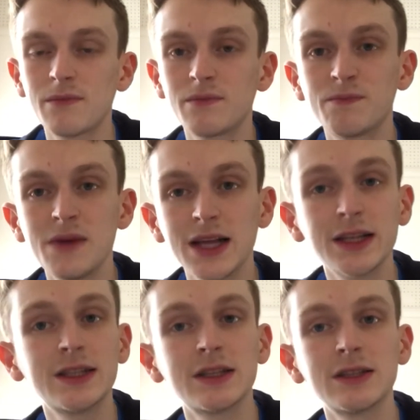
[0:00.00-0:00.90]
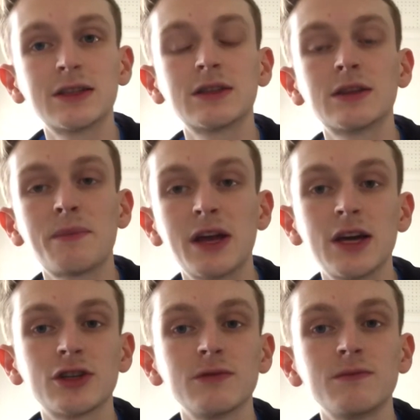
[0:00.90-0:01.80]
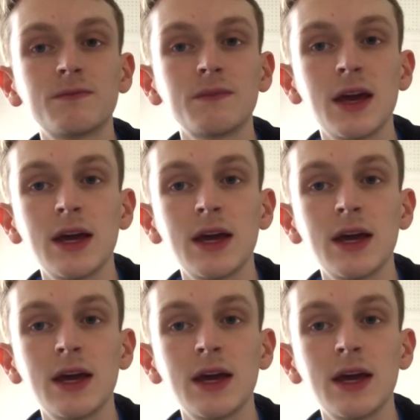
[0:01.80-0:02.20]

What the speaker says: It may lead to depression,